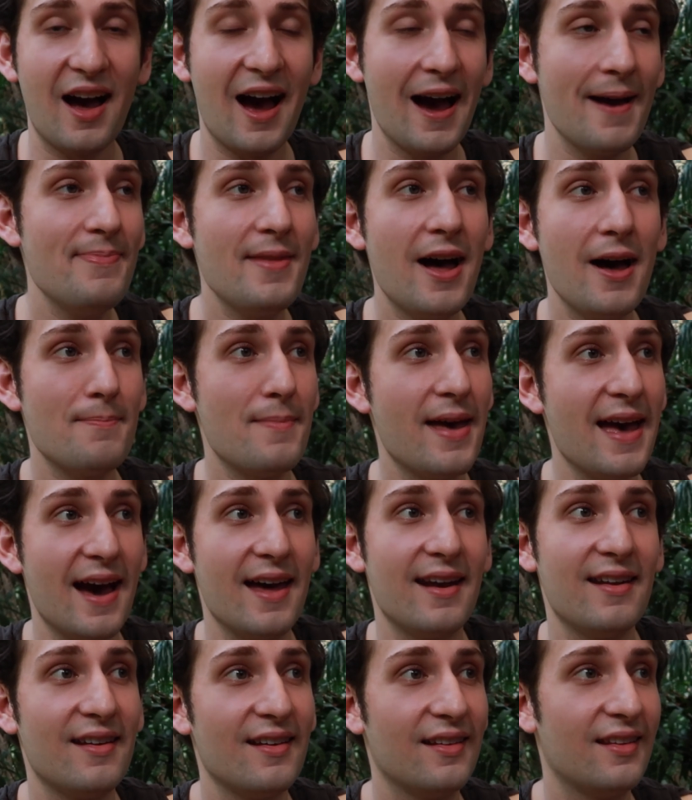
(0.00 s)
I'm not
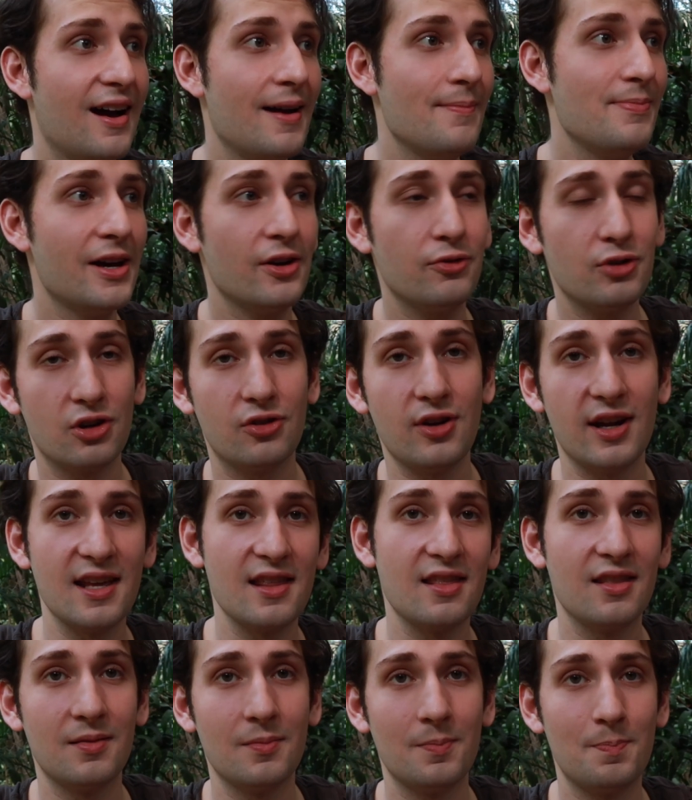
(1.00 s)
mad. I'm not
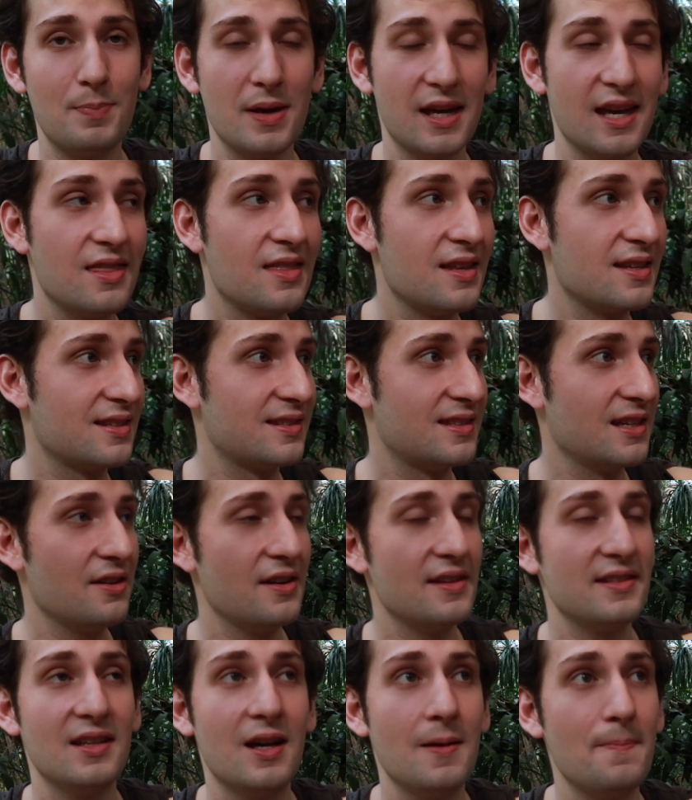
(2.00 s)
regretting picking this
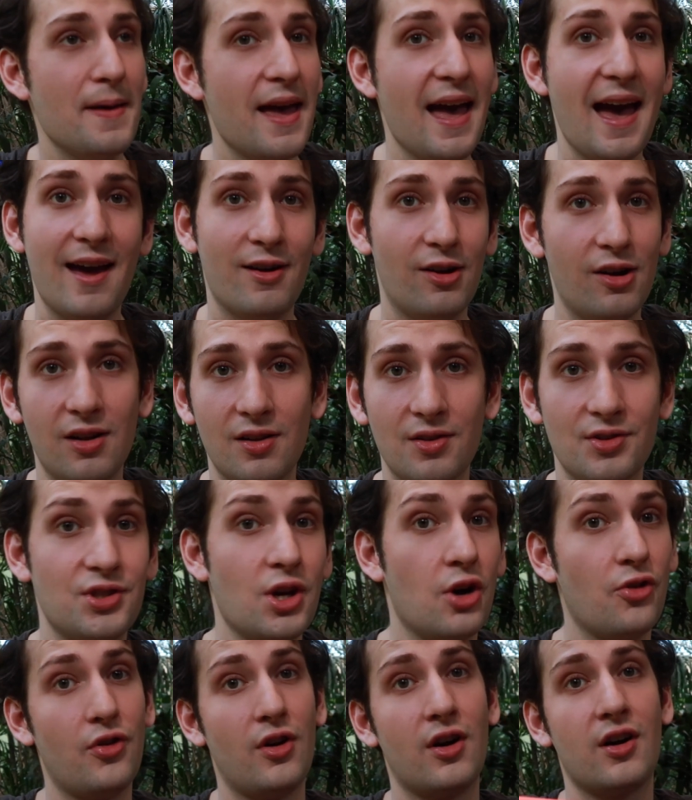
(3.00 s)
series up at all
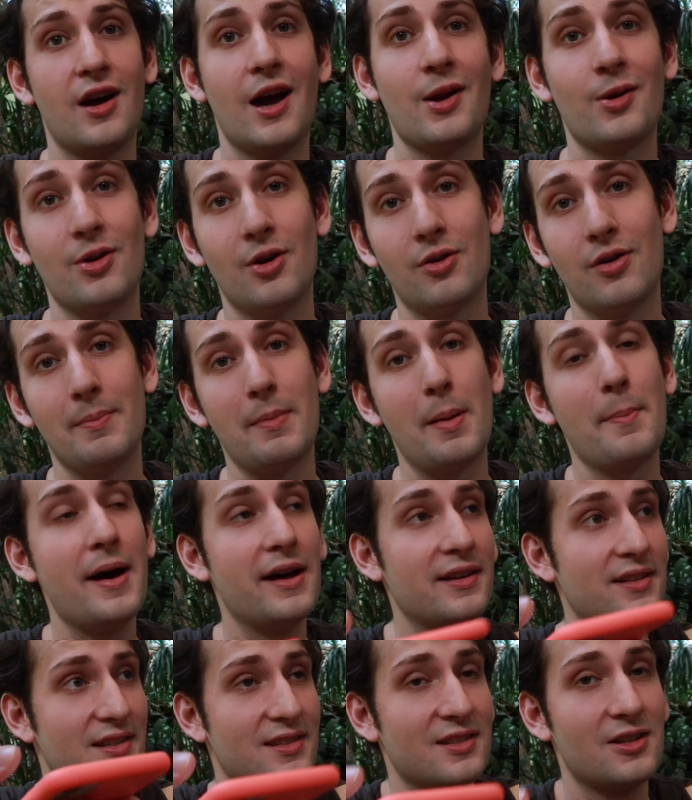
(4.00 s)
so far. I don't know, I'm
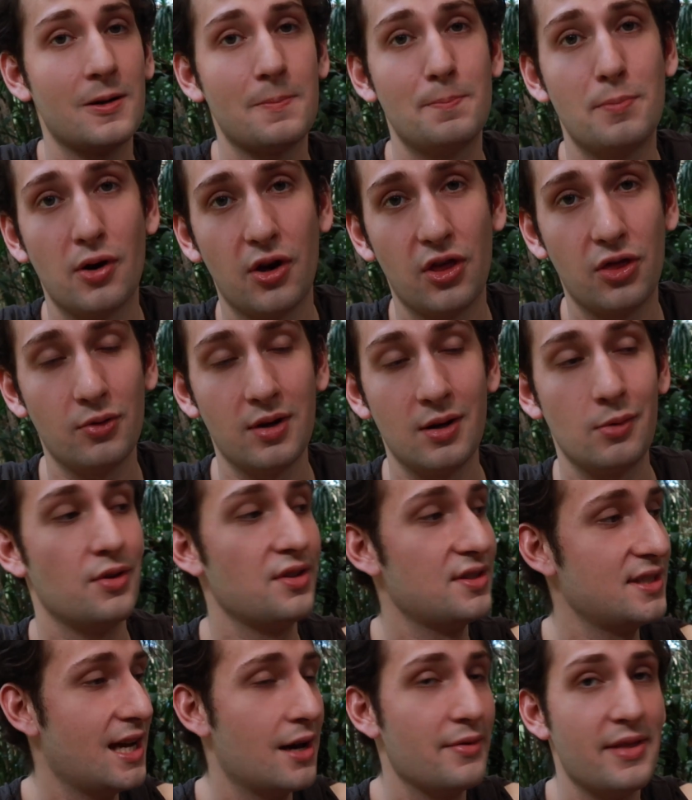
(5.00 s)
about to start book three.
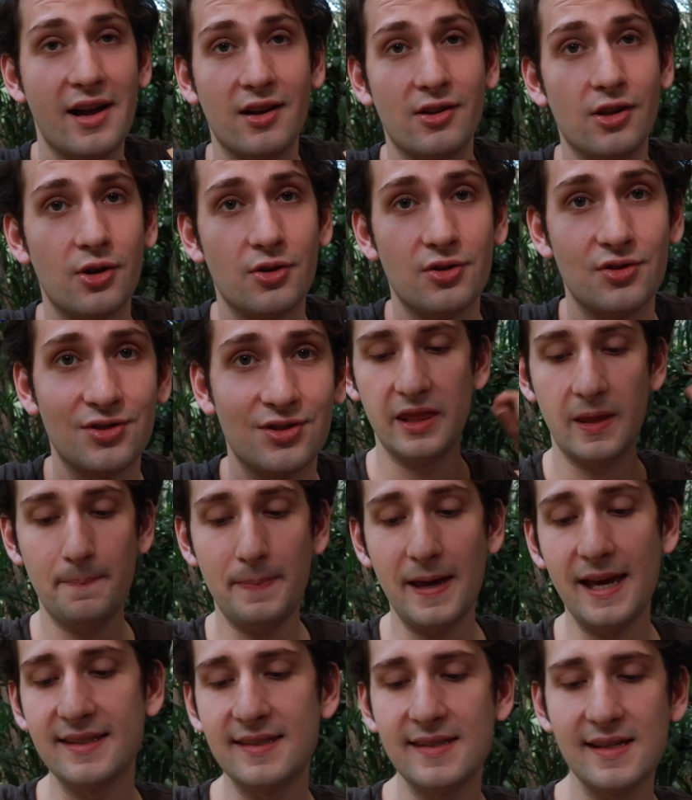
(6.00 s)
We'll see how that goes. The
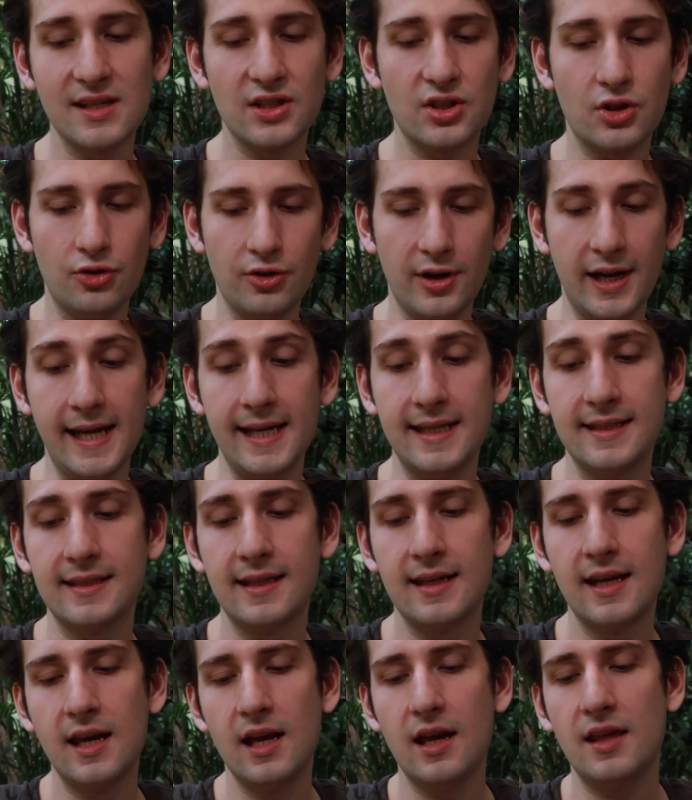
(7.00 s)
pacing is great.